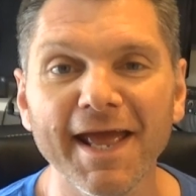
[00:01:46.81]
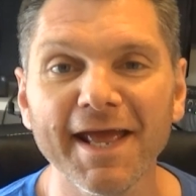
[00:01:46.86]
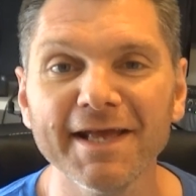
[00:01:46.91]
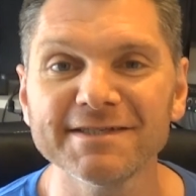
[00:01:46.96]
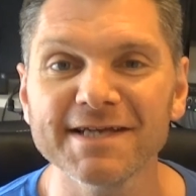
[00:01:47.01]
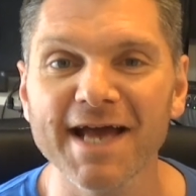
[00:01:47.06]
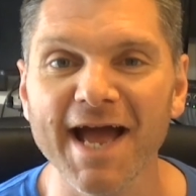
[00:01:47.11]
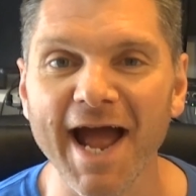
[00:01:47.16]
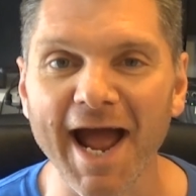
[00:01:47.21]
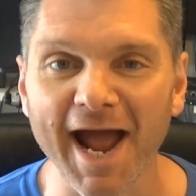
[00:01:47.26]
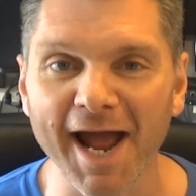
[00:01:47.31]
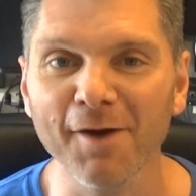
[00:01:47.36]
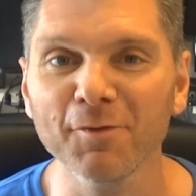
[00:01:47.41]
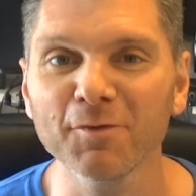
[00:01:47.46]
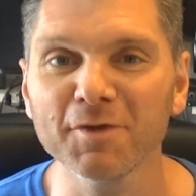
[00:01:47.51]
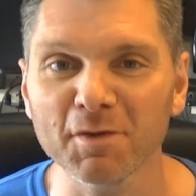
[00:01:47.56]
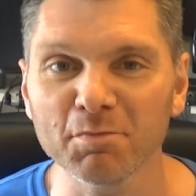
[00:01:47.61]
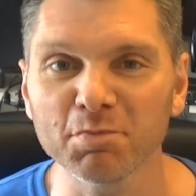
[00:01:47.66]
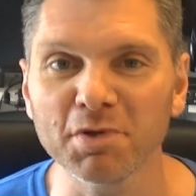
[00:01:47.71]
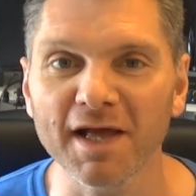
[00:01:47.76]
is how
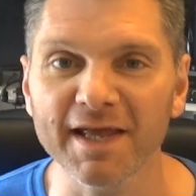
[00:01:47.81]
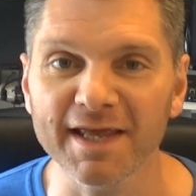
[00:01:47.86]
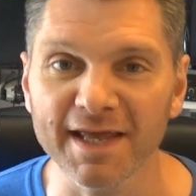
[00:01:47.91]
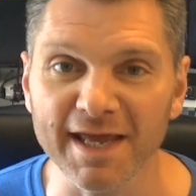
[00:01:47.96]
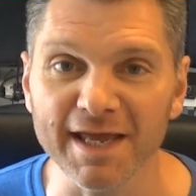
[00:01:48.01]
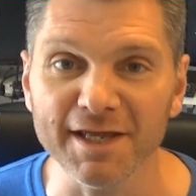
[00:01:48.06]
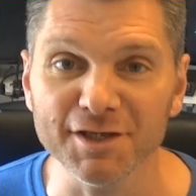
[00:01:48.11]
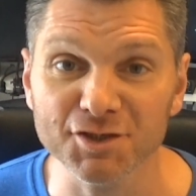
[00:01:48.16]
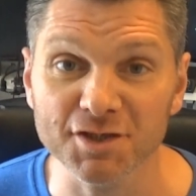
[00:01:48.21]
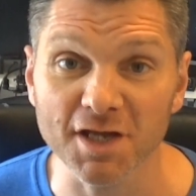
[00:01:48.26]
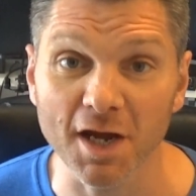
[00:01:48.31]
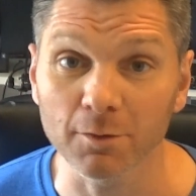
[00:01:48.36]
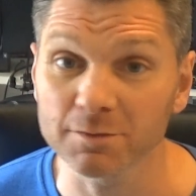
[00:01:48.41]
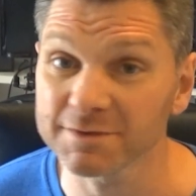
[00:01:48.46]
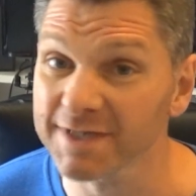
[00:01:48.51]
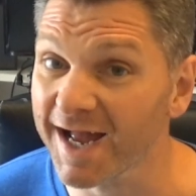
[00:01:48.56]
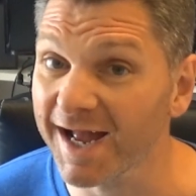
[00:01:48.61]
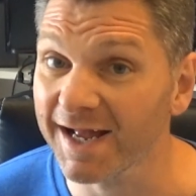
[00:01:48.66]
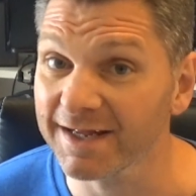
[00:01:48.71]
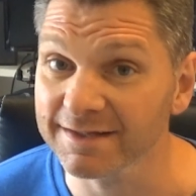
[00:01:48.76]
you play each
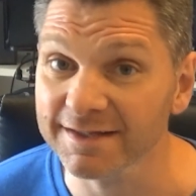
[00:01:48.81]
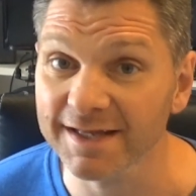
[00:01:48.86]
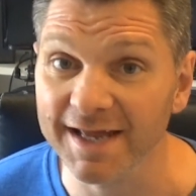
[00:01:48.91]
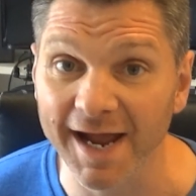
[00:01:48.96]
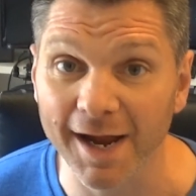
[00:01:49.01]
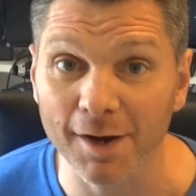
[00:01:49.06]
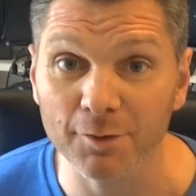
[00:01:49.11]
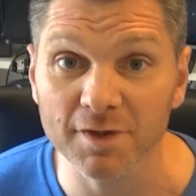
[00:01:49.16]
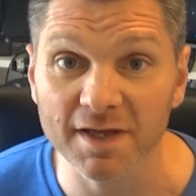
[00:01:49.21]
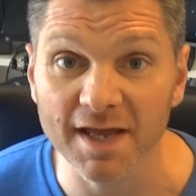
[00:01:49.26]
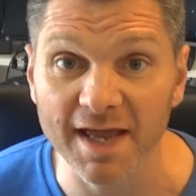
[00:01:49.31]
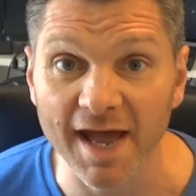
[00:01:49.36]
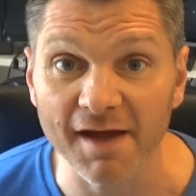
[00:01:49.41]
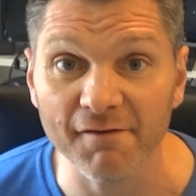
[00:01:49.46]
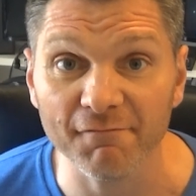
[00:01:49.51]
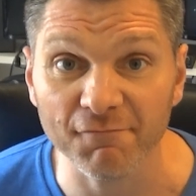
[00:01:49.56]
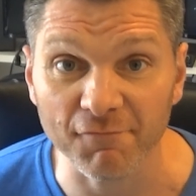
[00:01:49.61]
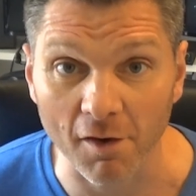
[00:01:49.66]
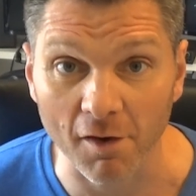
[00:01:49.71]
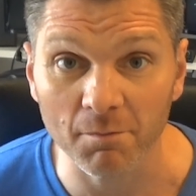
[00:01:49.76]
note and how you
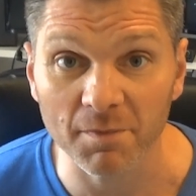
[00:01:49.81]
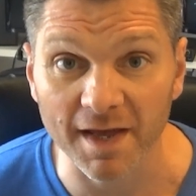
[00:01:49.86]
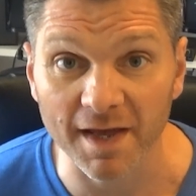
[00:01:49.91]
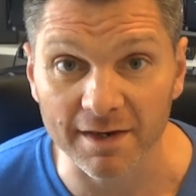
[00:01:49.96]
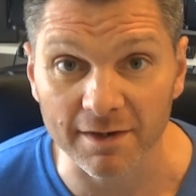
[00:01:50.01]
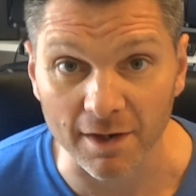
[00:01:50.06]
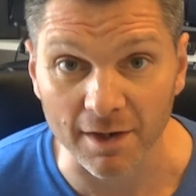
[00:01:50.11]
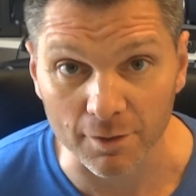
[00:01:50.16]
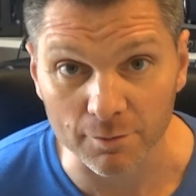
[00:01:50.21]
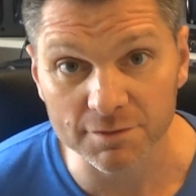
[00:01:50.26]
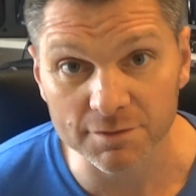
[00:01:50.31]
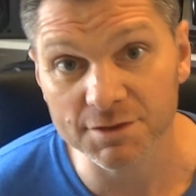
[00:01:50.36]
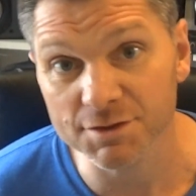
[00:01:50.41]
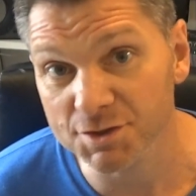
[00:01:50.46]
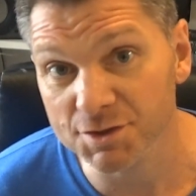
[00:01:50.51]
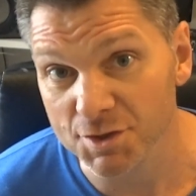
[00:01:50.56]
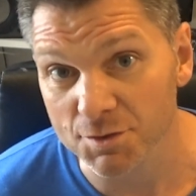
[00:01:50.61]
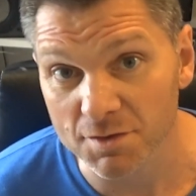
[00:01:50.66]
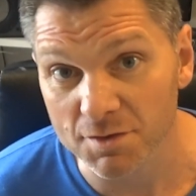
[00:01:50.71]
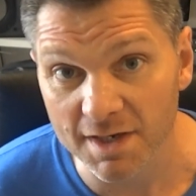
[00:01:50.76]
get from that note
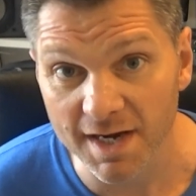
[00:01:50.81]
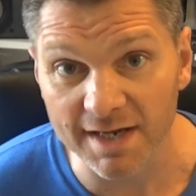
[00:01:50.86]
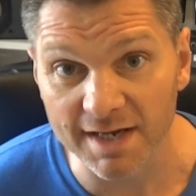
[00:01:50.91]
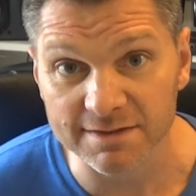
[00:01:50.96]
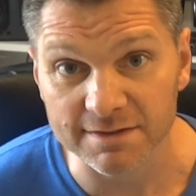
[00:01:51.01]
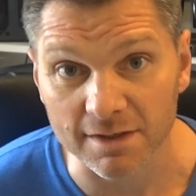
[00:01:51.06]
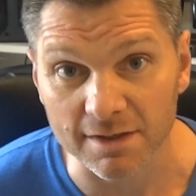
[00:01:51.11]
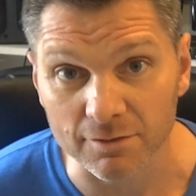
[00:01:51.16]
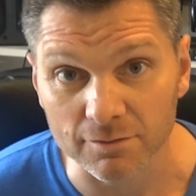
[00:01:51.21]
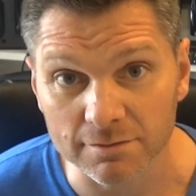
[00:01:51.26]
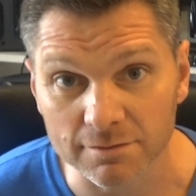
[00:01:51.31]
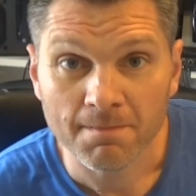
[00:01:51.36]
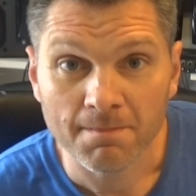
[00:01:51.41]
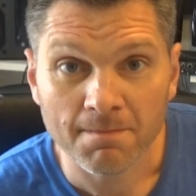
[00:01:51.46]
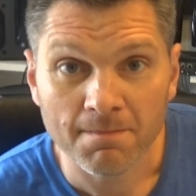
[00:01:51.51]
to the next note.